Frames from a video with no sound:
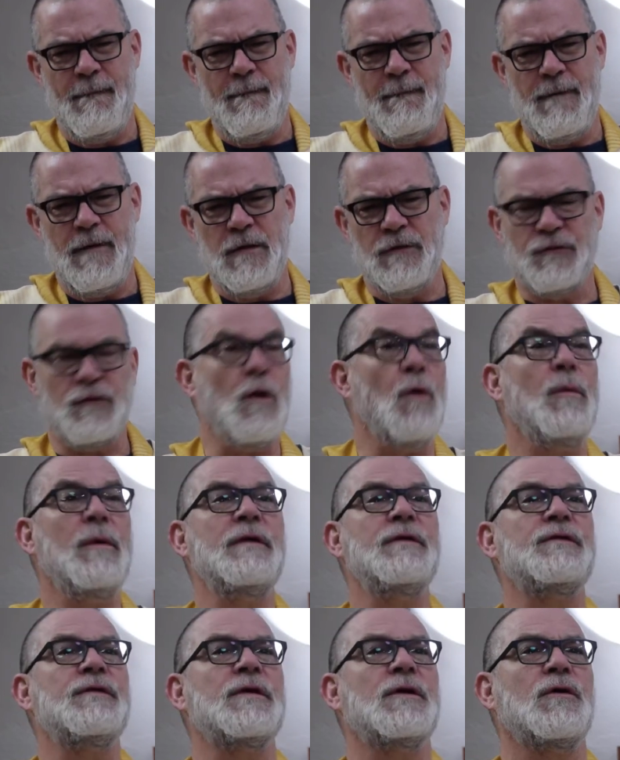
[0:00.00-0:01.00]
is
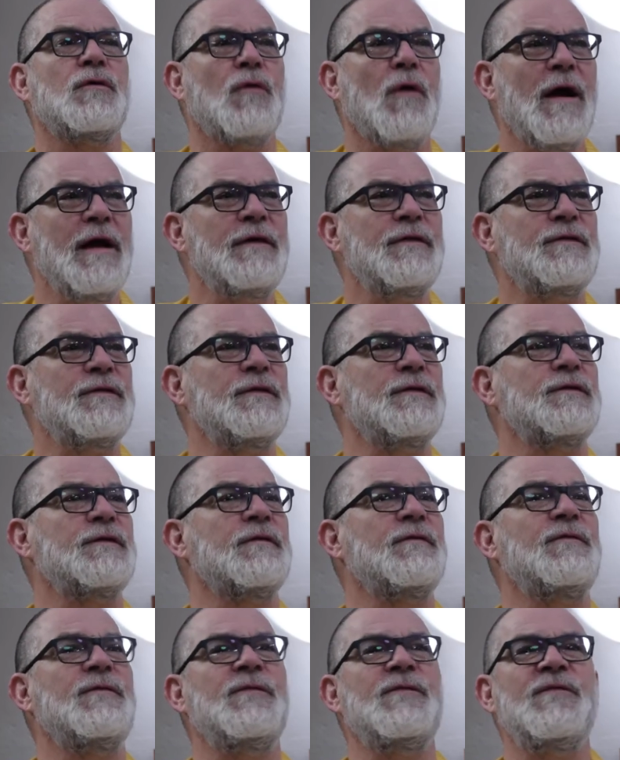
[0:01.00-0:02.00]
always the crisis
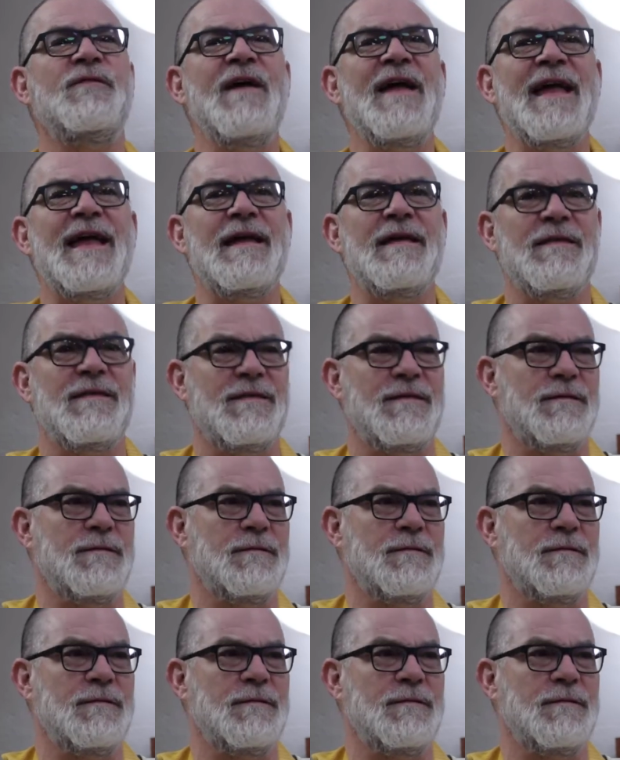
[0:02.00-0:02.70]
of faith.